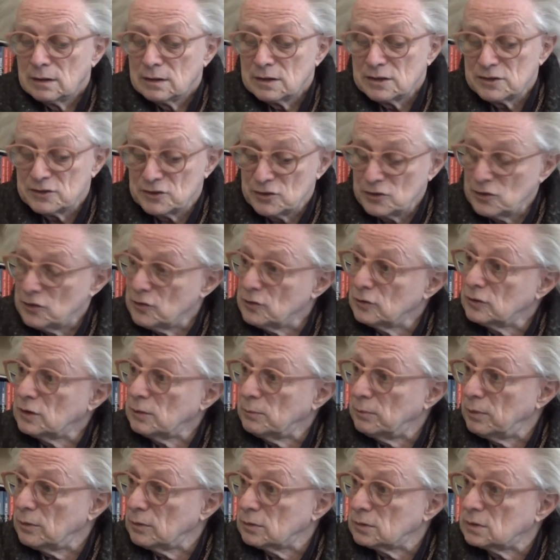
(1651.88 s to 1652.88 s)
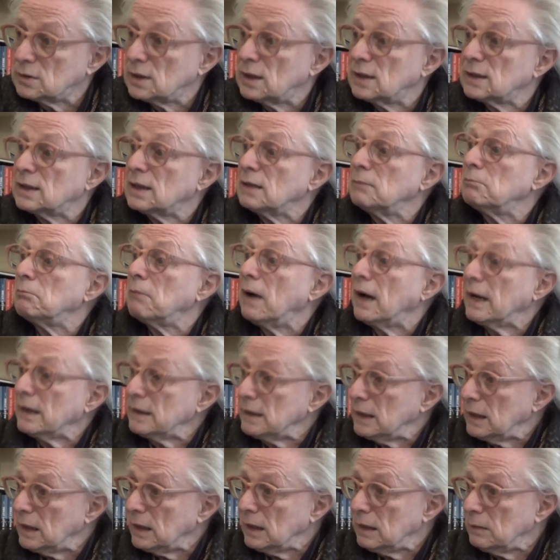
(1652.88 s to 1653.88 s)
zeroed the book title, my
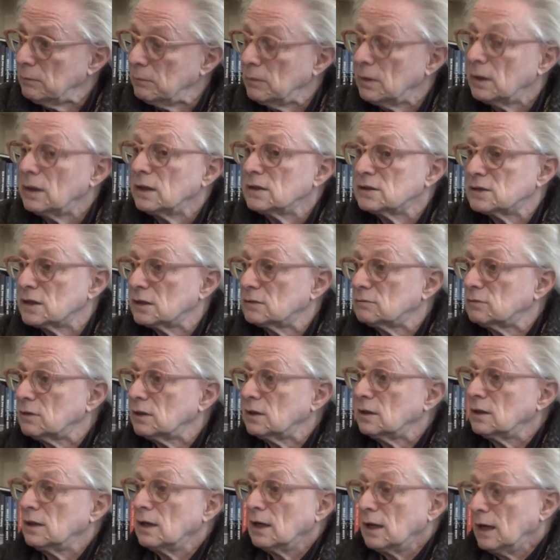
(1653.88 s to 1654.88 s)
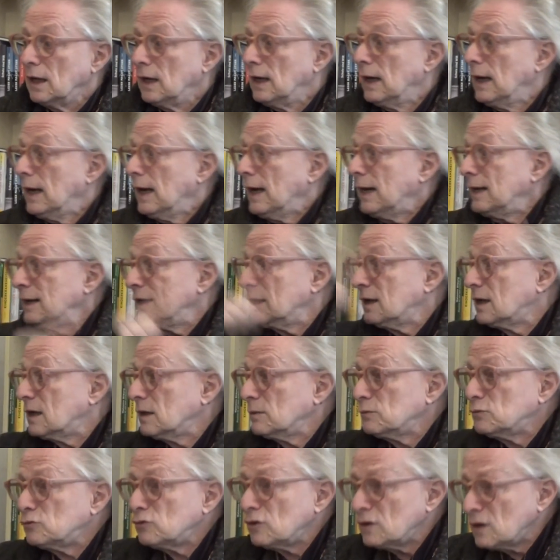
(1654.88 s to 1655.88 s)
name, etc. And I
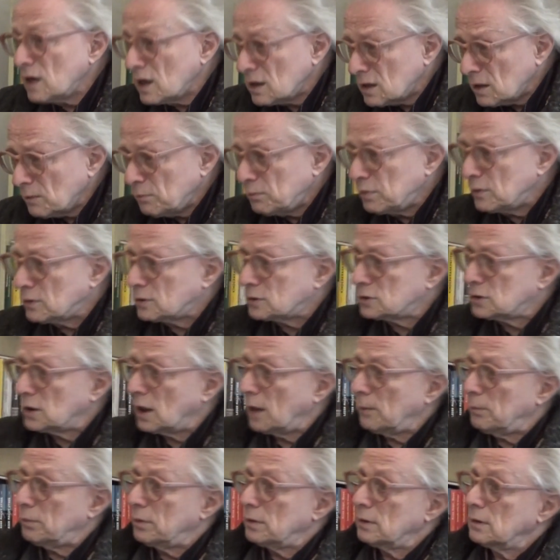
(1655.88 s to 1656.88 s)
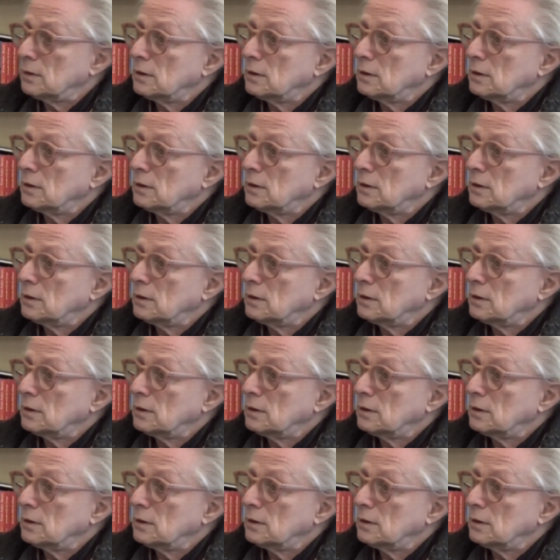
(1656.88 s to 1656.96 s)
come to another bookshop.